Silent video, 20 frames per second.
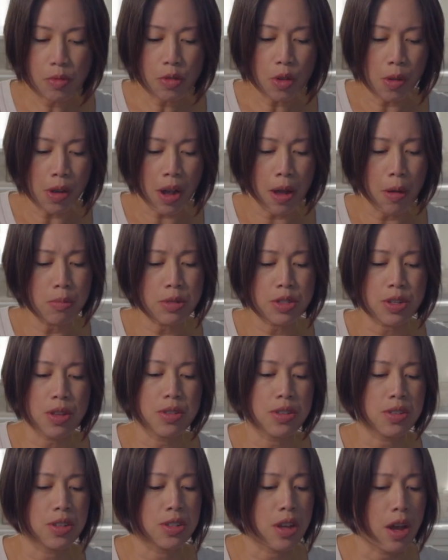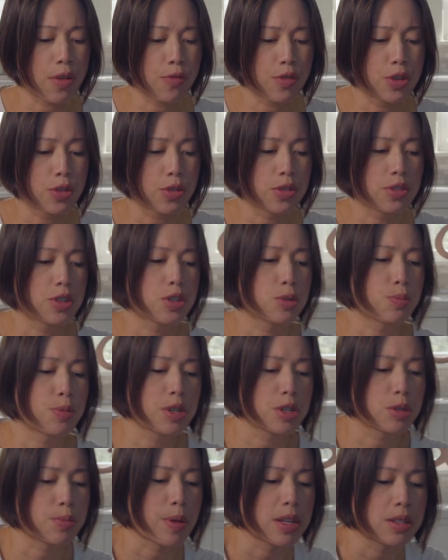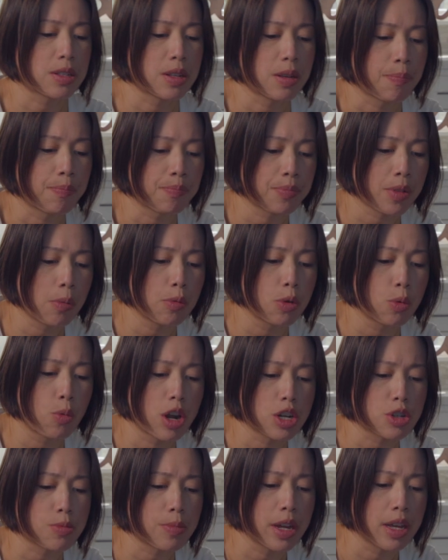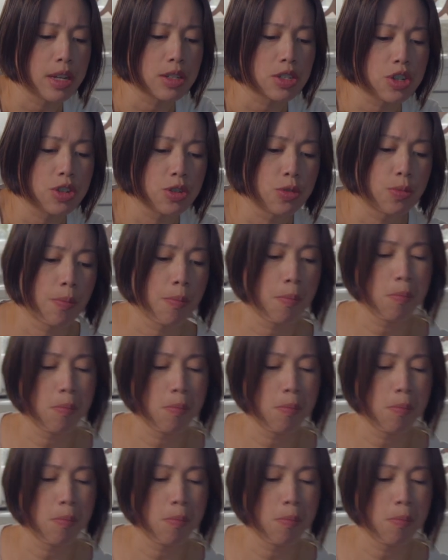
Okay, I'm gonna set this aside for you because it's pretty spicy. I'm gonna wash my hands too.